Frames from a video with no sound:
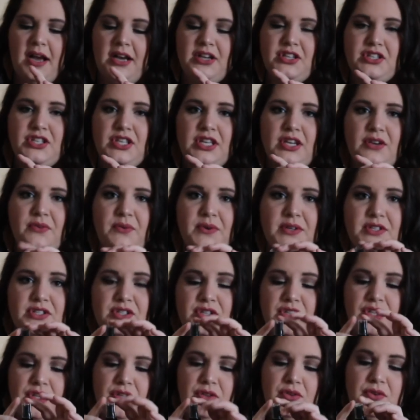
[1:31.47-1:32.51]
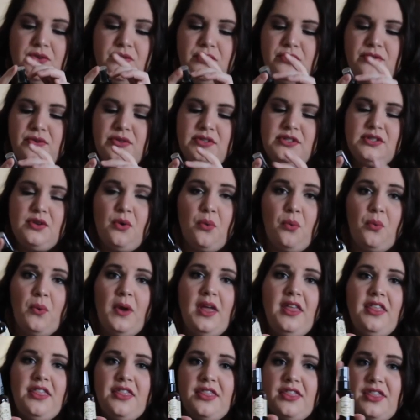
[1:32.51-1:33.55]
actually going to use
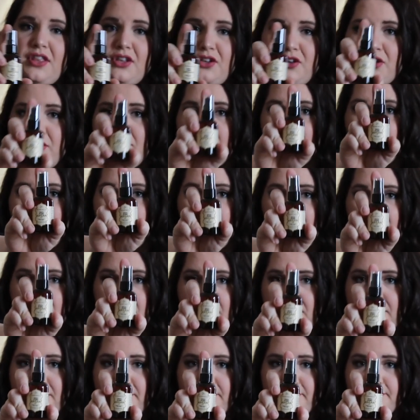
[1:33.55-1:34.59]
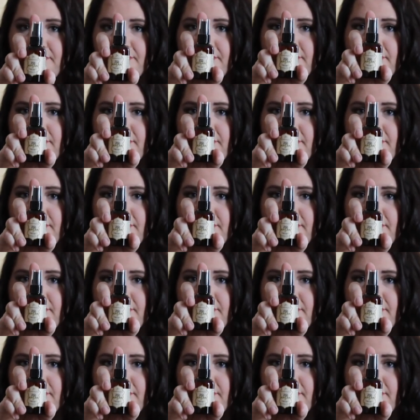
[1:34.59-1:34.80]
with the derma roller.